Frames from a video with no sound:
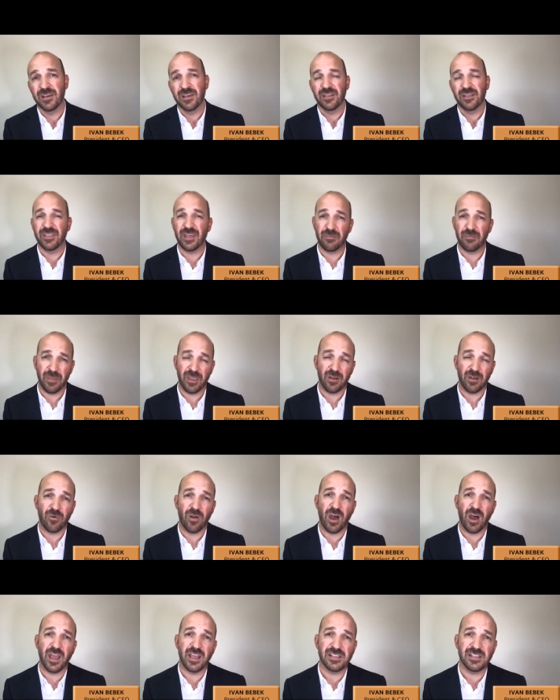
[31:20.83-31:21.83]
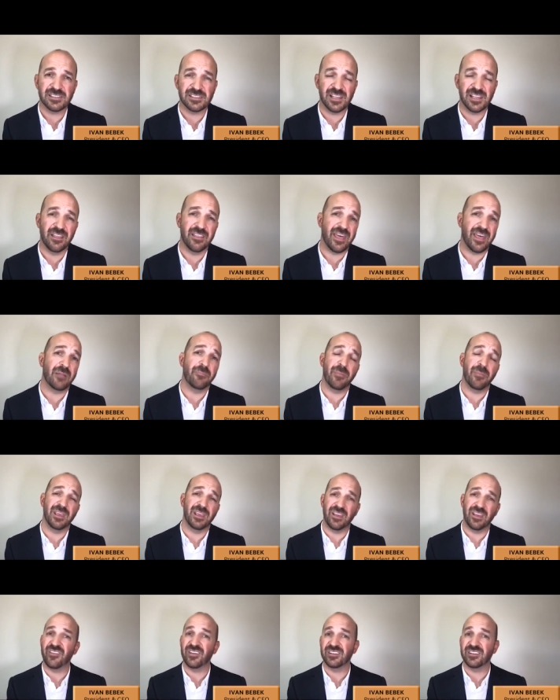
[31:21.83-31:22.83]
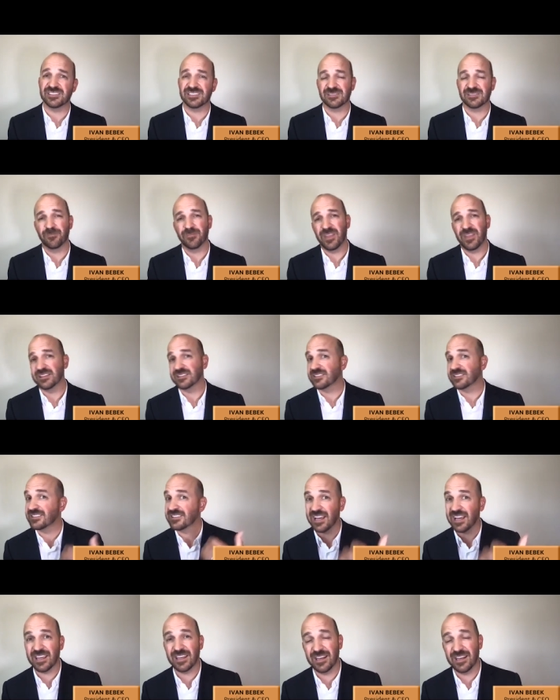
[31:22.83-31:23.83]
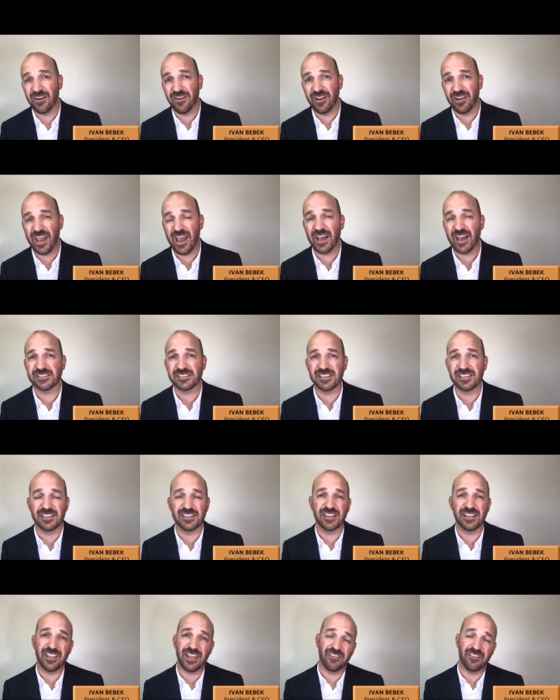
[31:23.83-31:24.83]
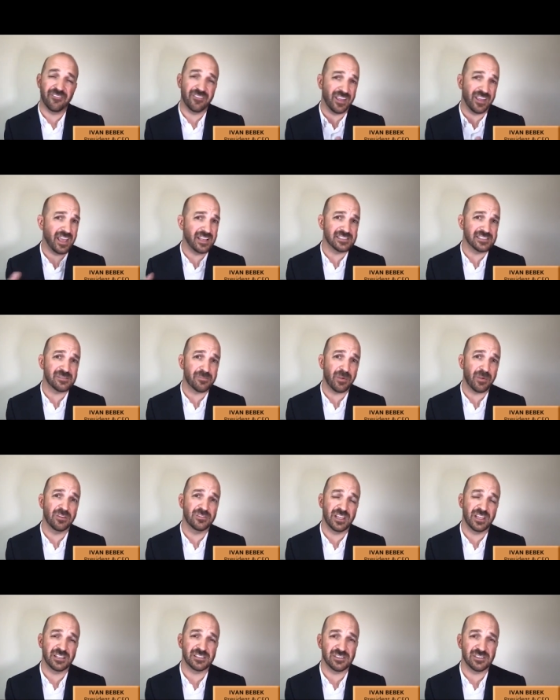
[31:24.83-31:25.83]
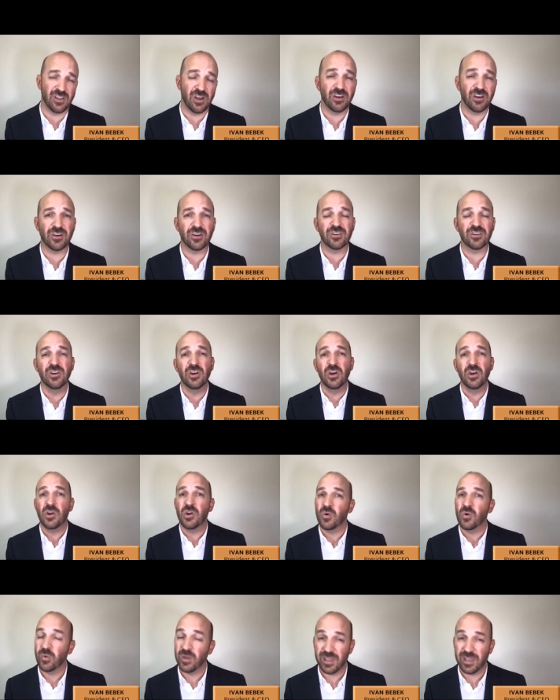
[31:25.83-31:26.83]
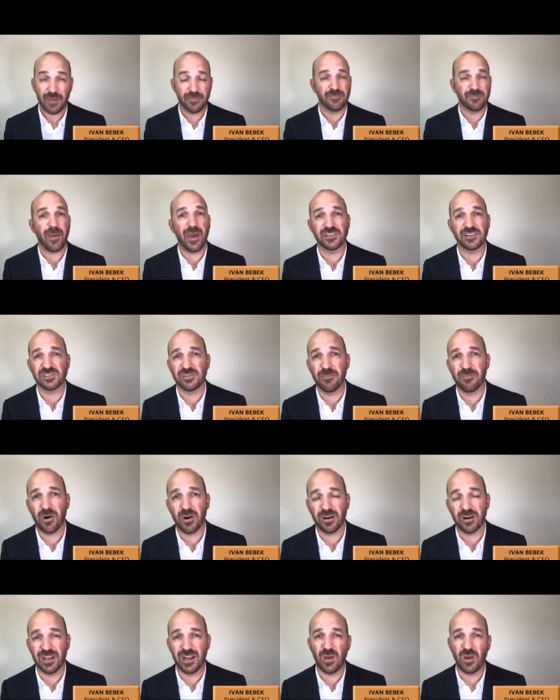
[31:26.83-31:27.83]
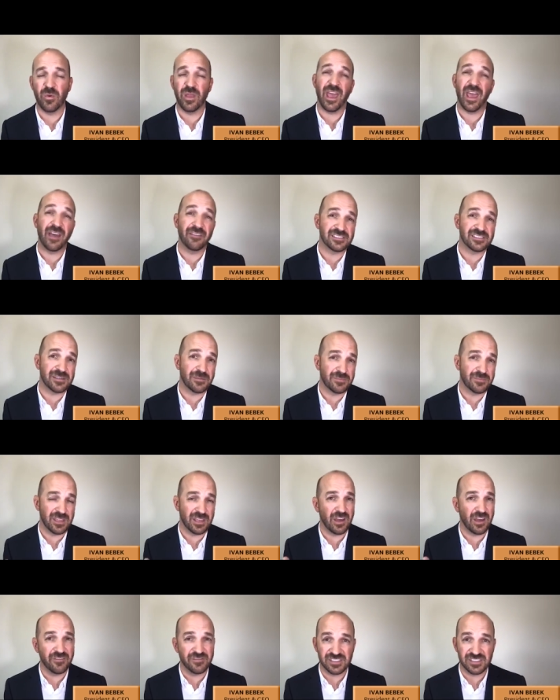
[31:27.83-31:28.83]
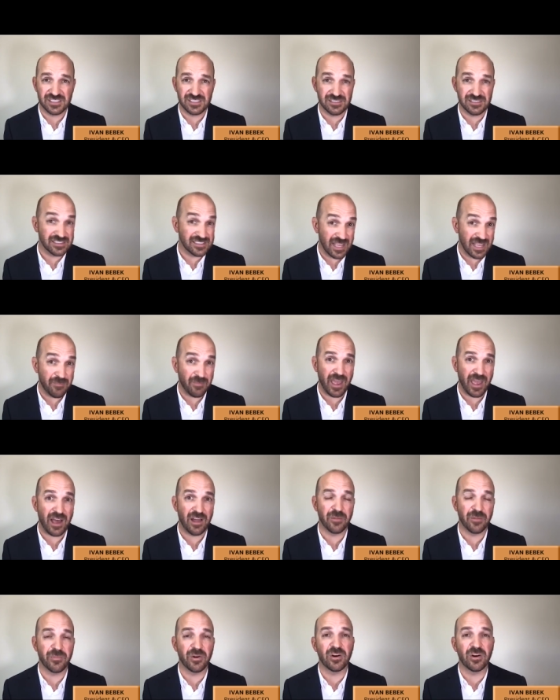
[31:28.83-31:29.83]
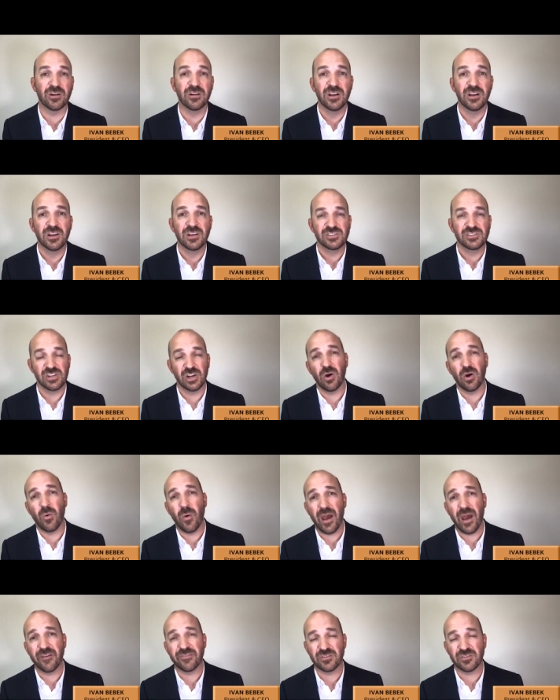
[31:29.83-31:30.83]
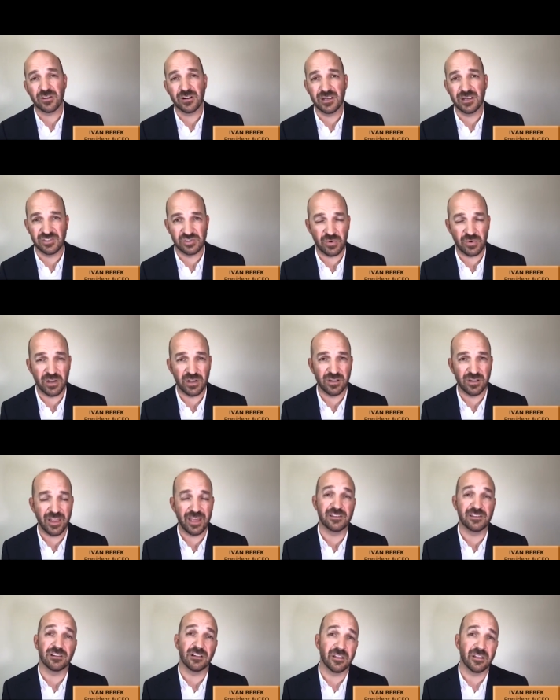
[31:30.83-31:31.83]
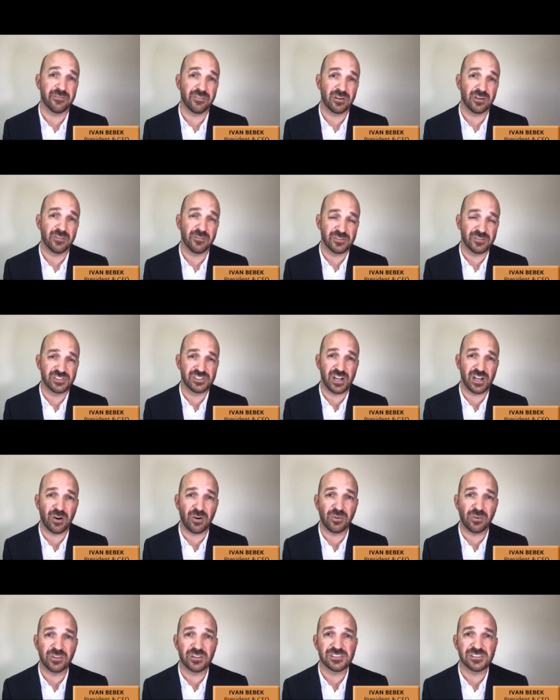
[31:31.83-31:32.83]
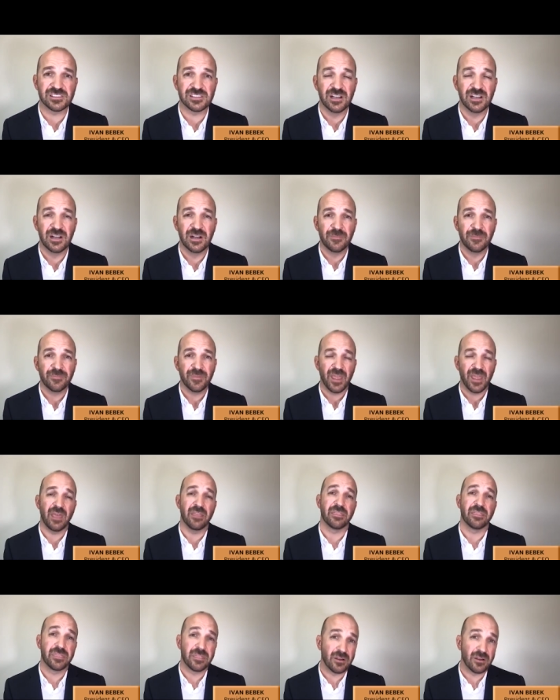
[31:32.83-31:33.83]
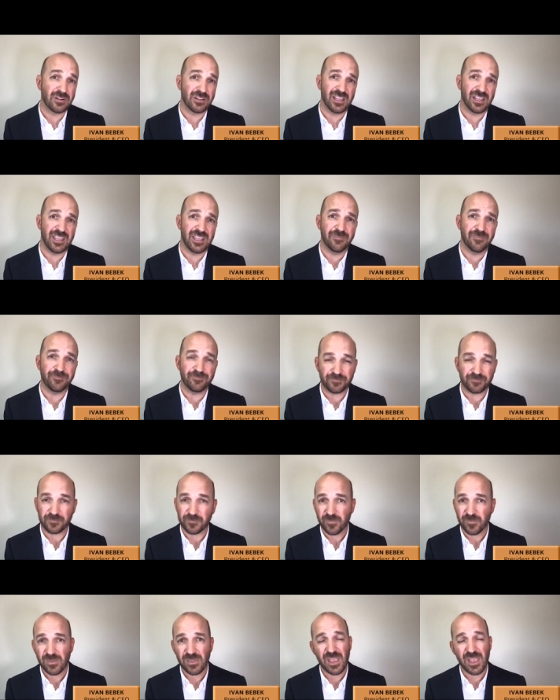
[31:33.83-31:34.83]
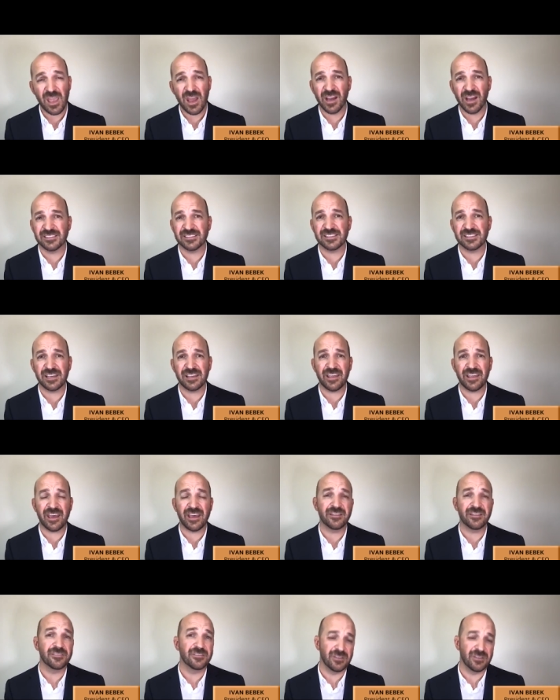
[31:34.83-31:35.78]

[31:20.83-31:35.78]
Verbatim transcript: that may arise that may give us that secondary asset that if in case sombrero takes longer, we get back to market and we have something of same caliber to go after and drill and deliver for shareholders. And thirdly, I'd say that